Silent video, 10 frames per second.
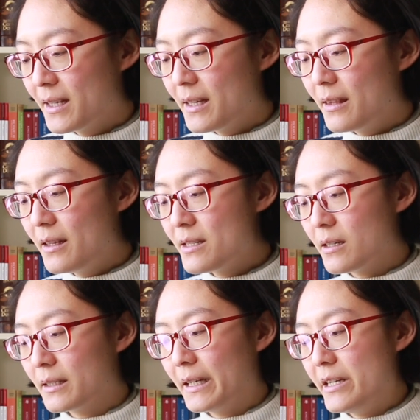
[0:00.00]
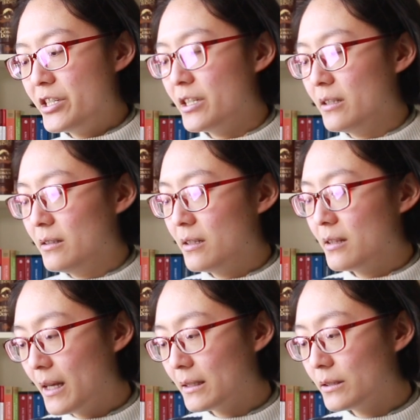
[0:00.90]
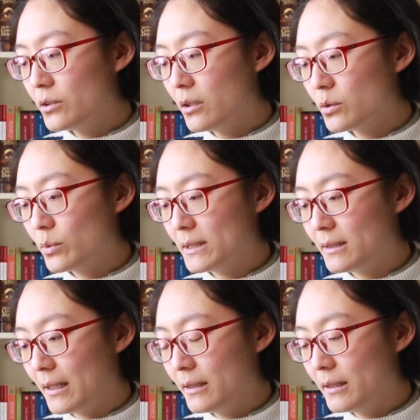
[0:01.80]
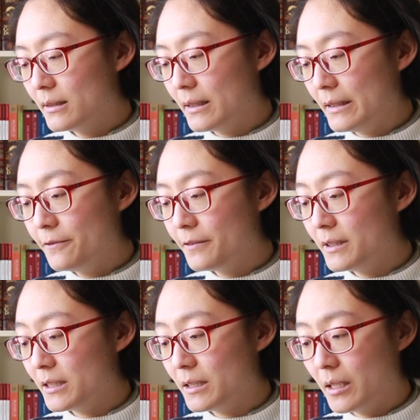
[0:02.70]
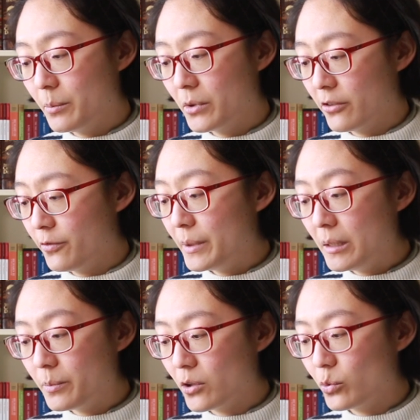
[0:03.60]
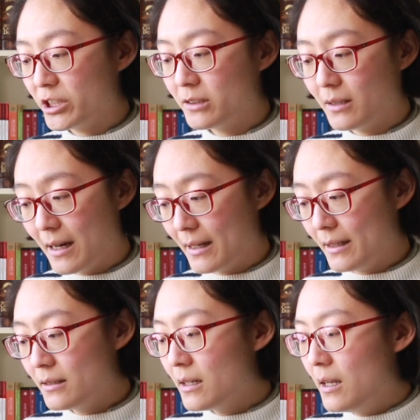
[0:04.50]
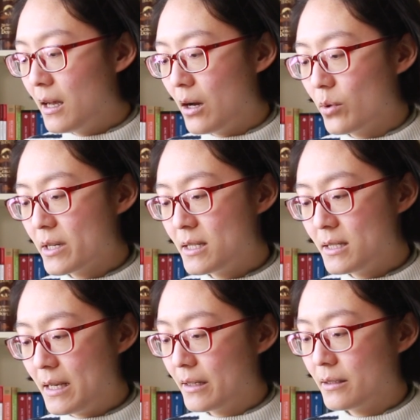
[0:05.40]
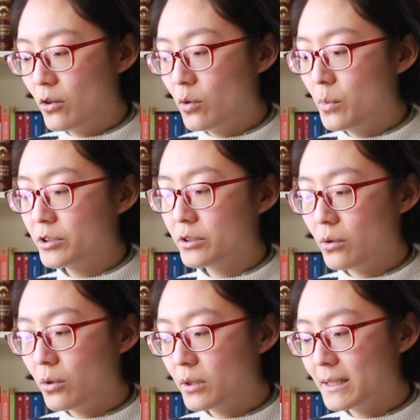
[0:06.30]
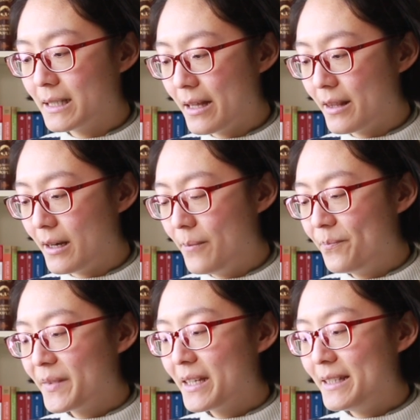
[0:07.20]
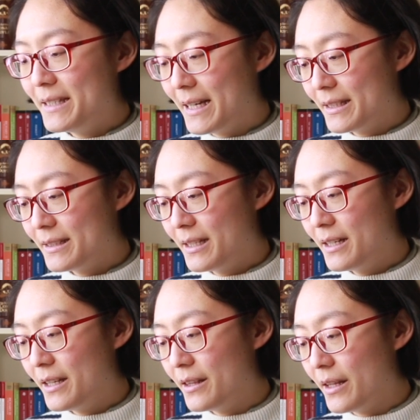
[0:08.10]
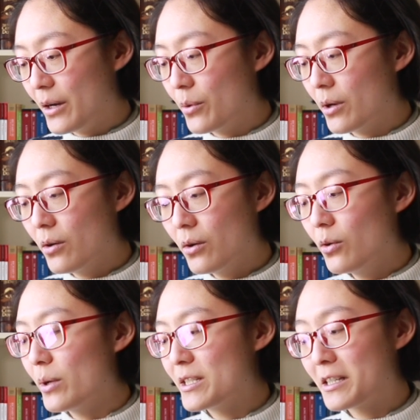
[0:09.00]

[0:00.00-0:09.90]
This occasioned that notwithstanding the infinite number of people which died and were sick almost altogether, yet they were always